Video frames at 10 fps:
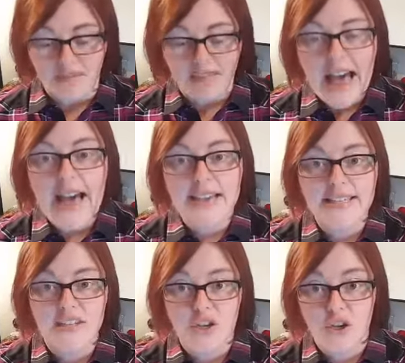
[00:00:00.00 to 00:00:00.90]

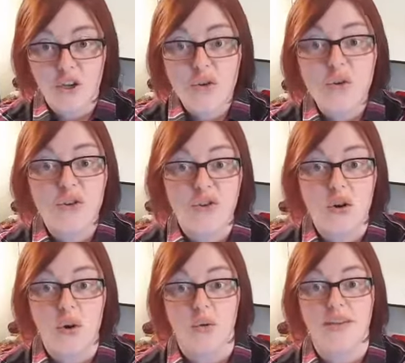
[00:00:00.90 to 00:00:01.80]
last huge
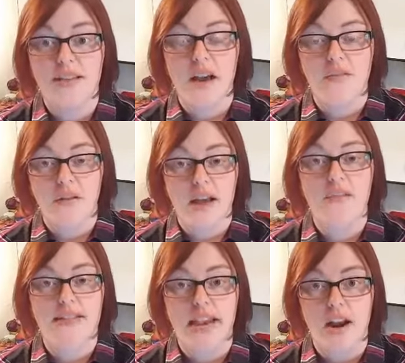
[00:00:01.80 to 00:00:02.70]
dose of
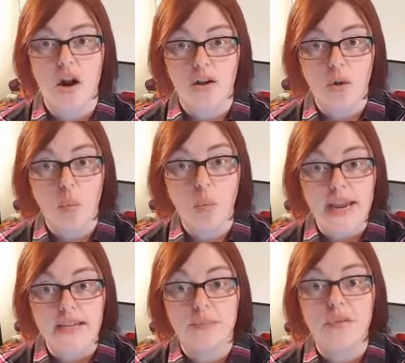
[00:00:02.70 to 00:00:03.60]
glyphosate on your wheat